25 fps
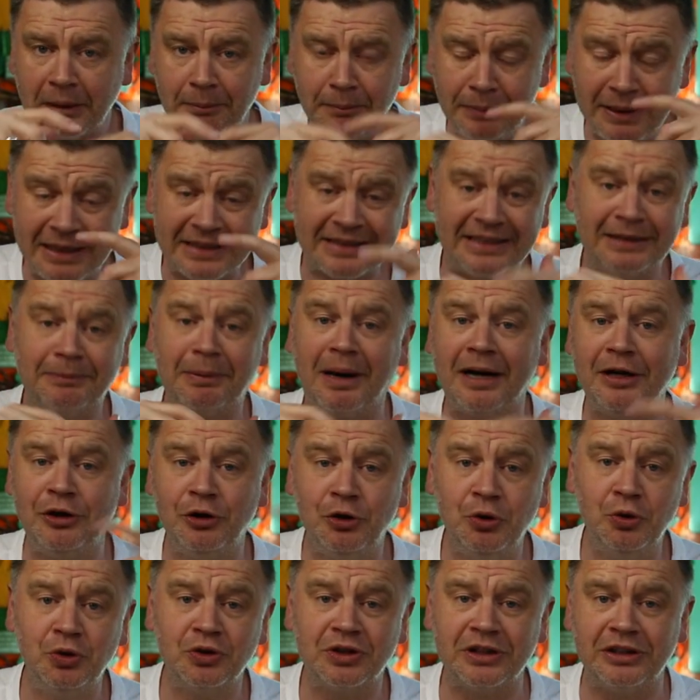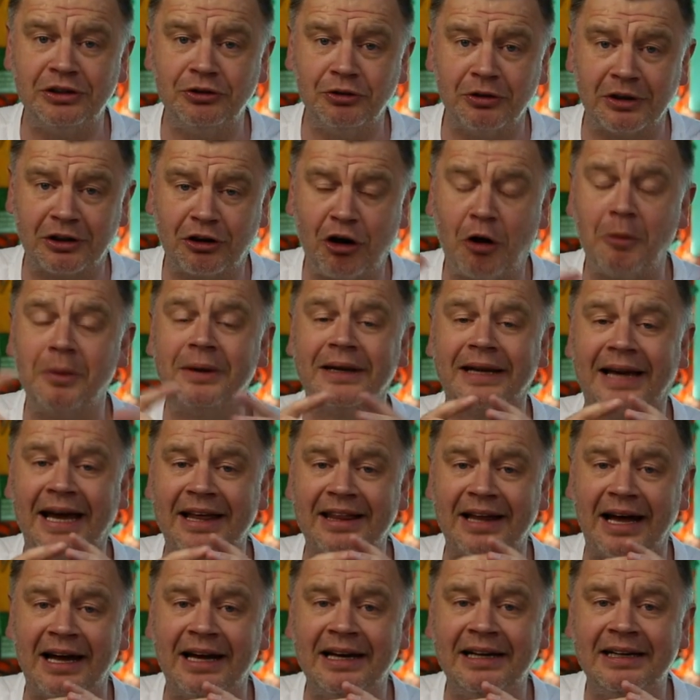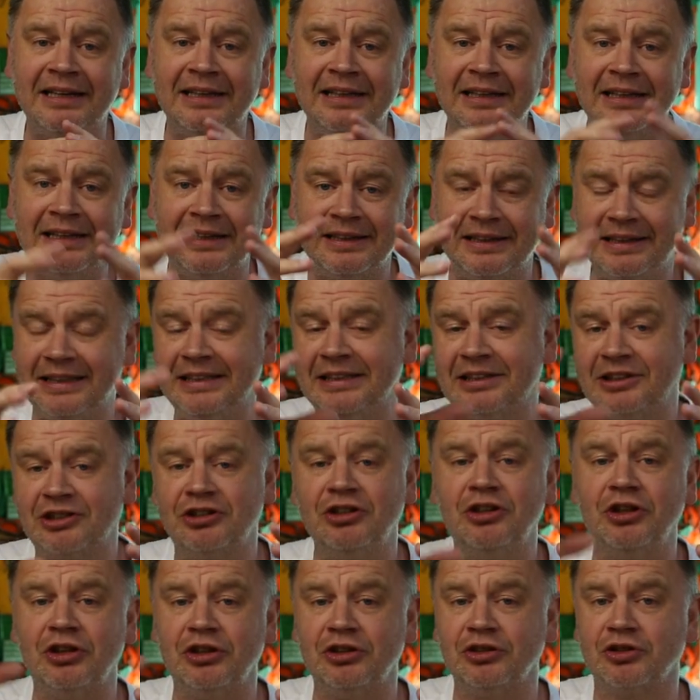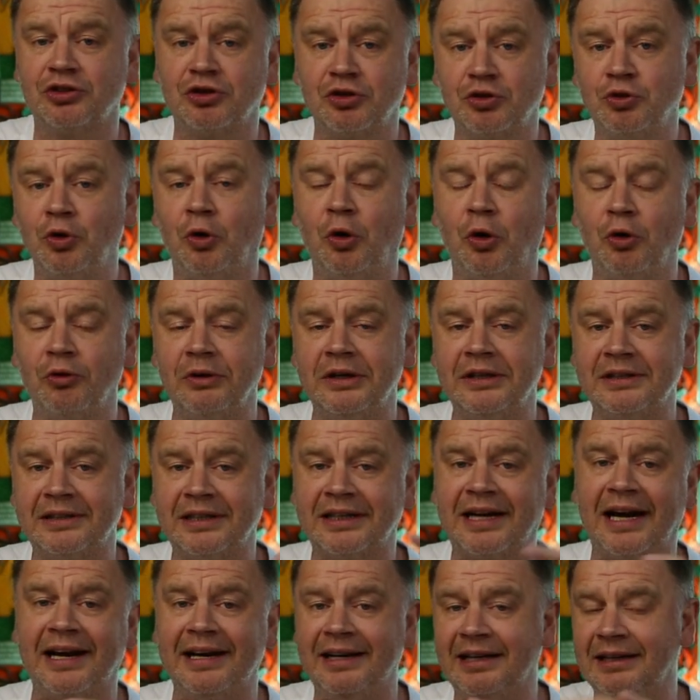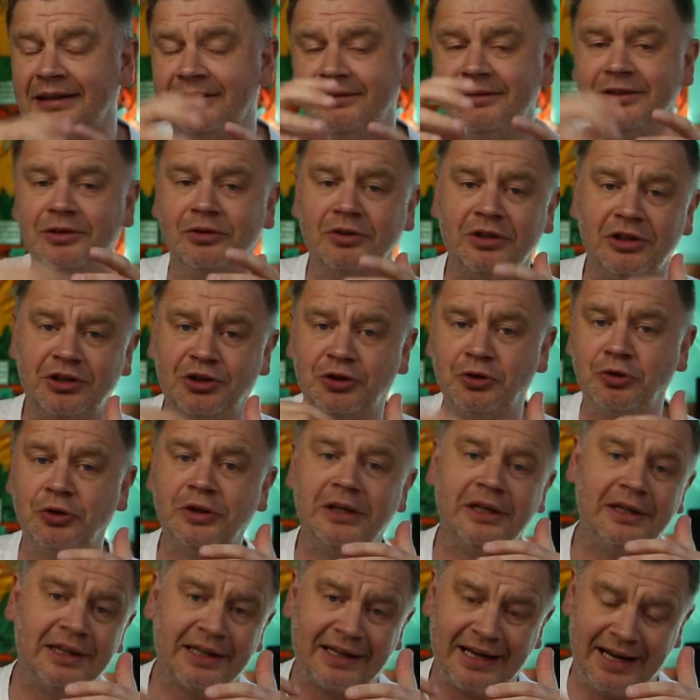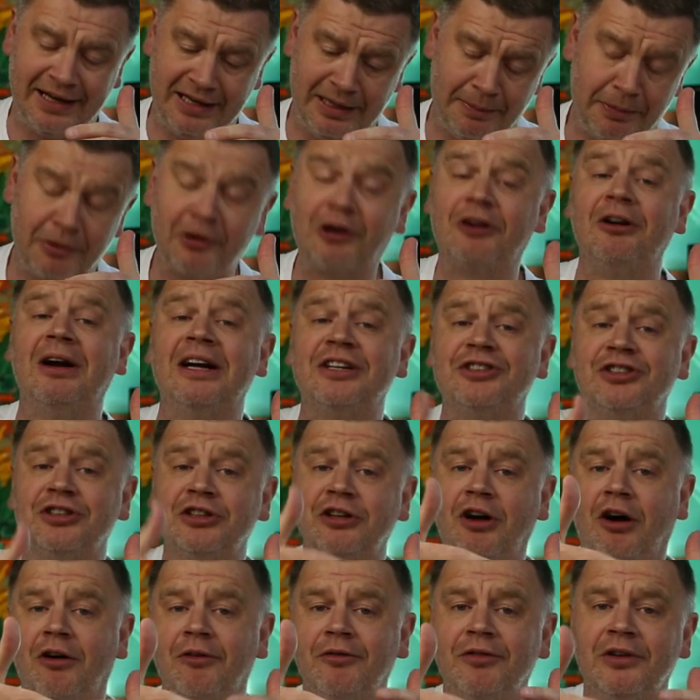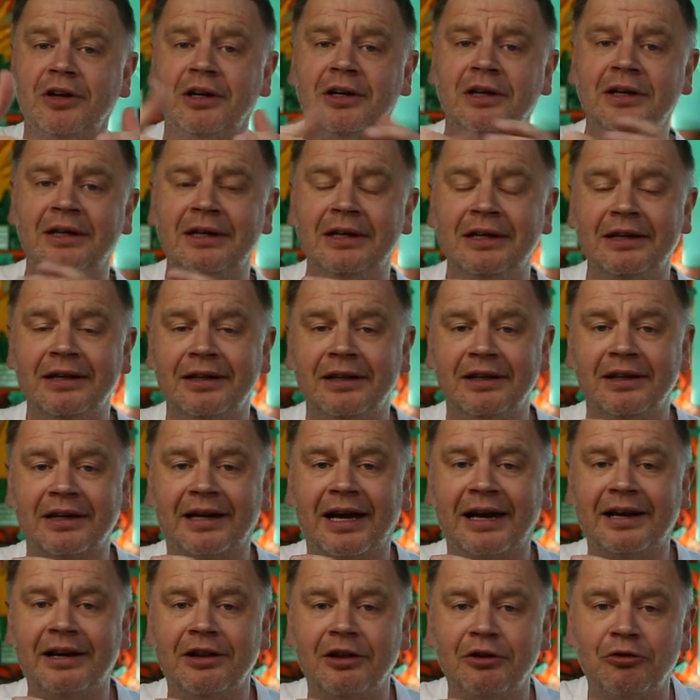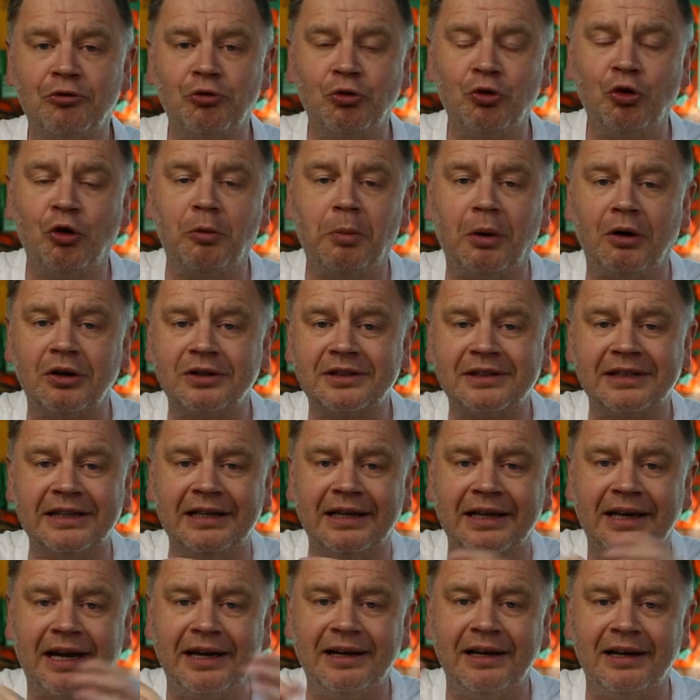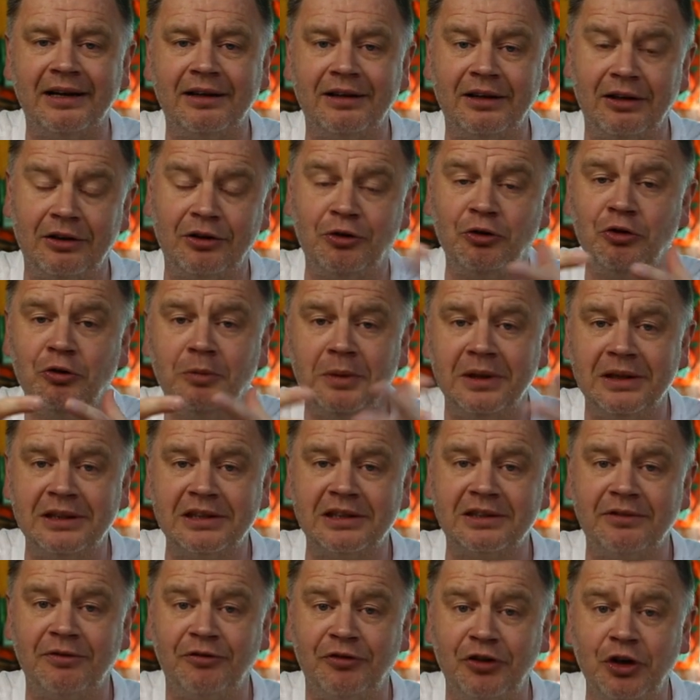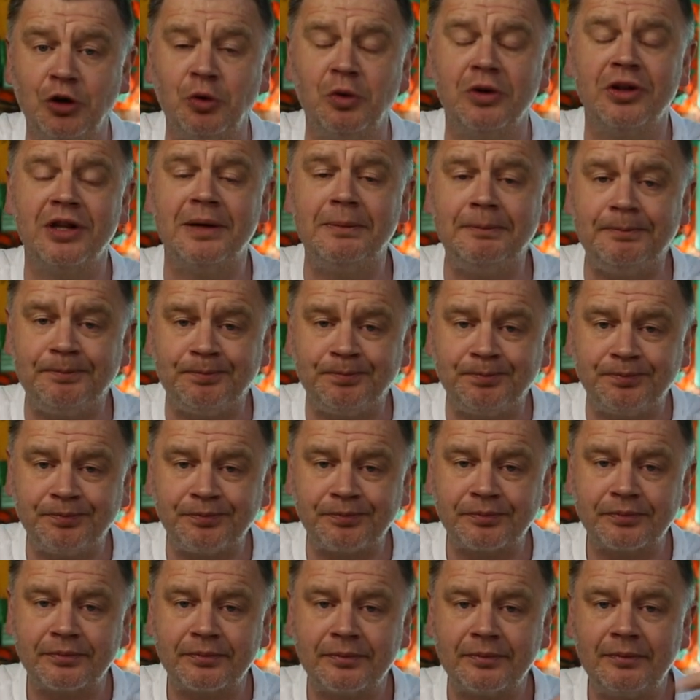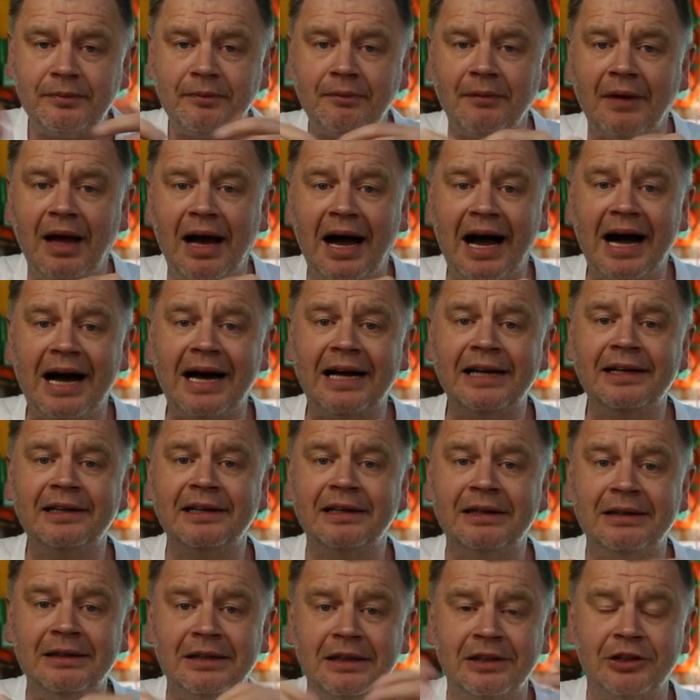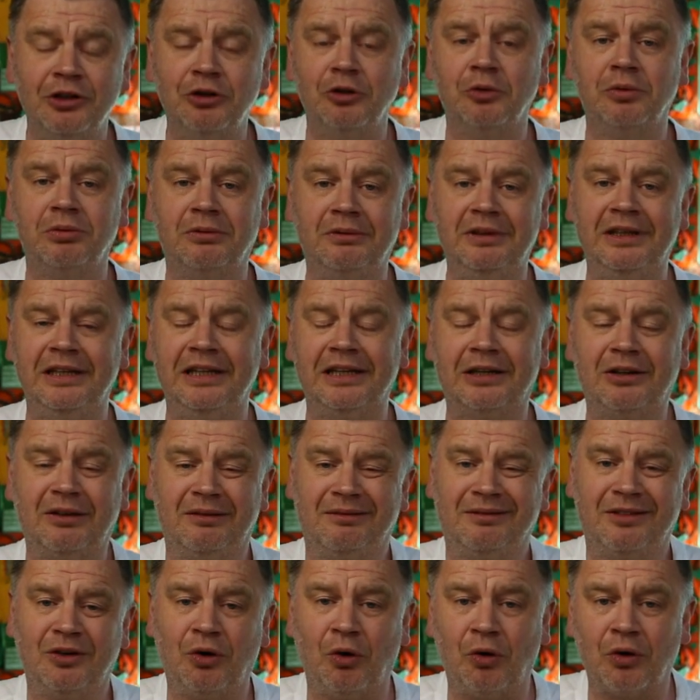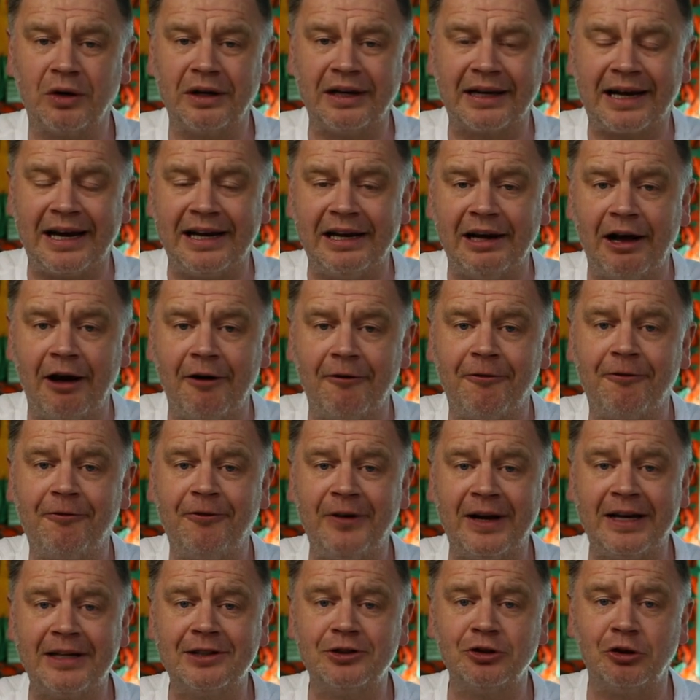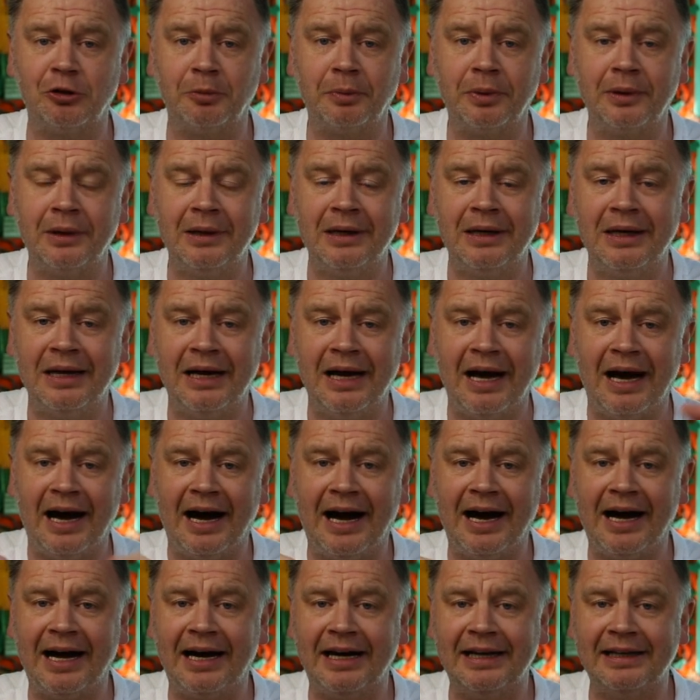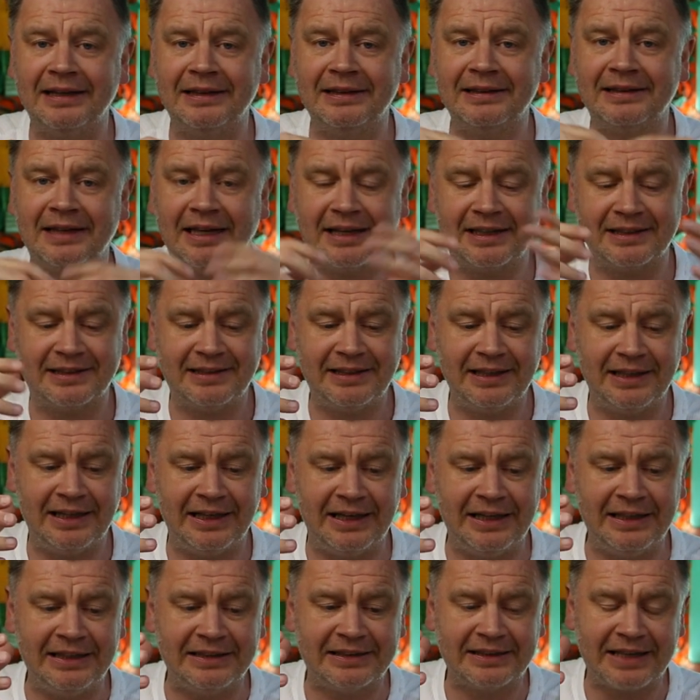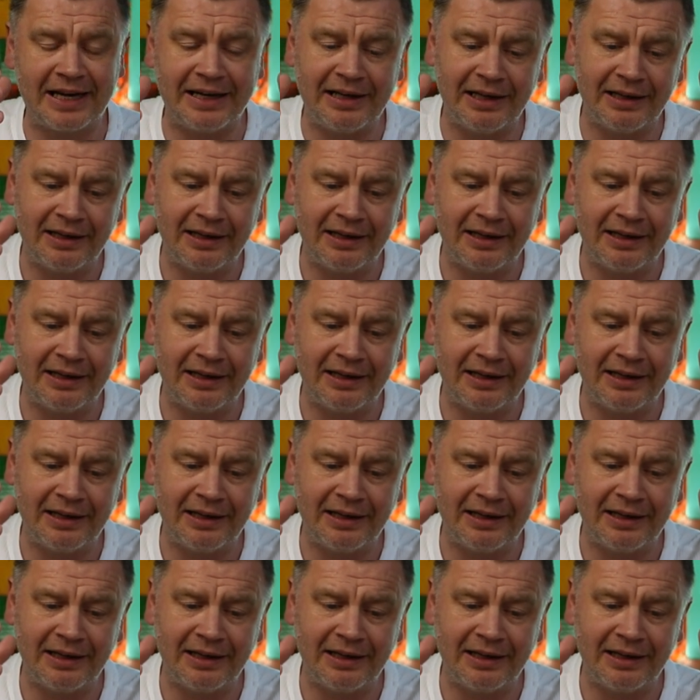basically by using, you know, cobbling together these certain stories to kind of, you know, to show you the kind of progression of the kind of the robots in the kind of the humans' view of them. And, you know, you call it a kind of a fix-up. And like you say, he's